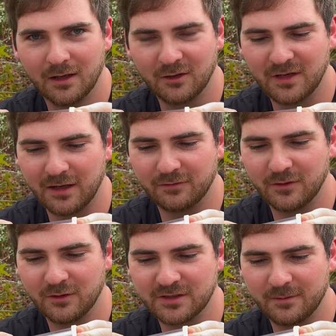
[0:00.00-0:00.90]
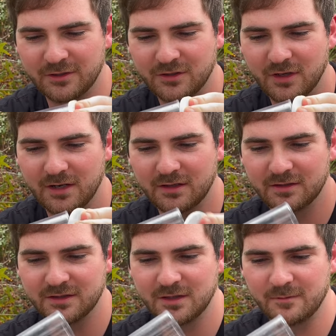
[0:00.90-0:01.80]
Okay, folks, I'm gonna try and get
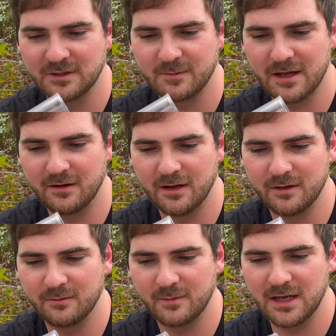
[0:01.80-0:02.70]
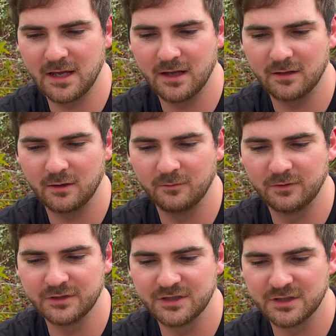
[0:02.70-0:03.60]
this jumping spider out onto my hand.
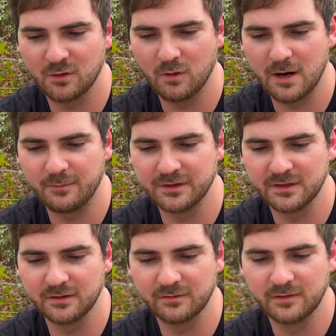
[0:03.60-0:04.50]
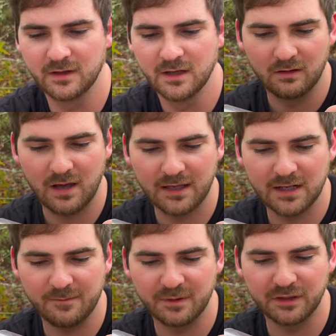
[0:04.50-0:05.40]
Hopefully she's cooperative. I
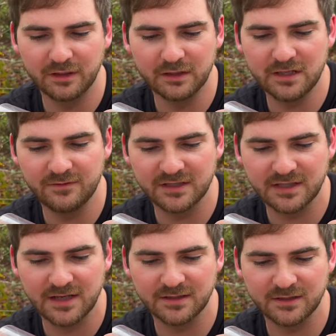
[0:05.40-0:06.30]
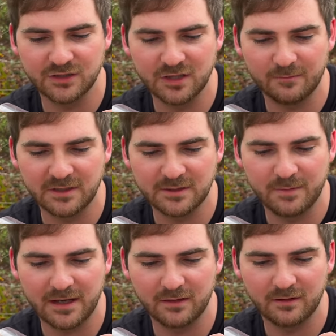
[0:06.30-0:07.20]
cannot believe the size of this jumping
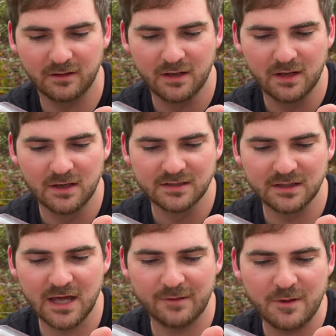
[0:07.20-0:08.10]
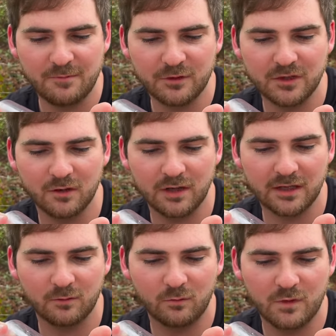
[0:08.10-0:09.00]
spider. It's a lot of people, you know,
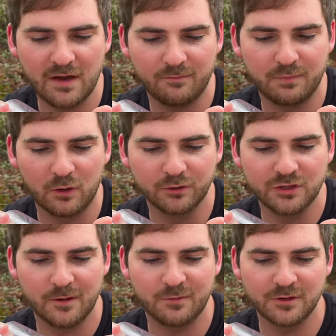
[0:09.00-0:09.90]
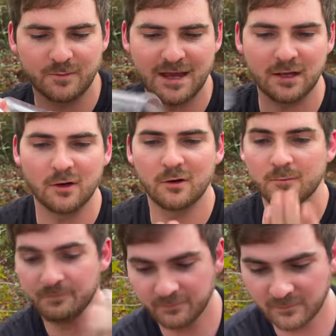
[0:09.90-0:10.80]
like we have bold jumpers back at home.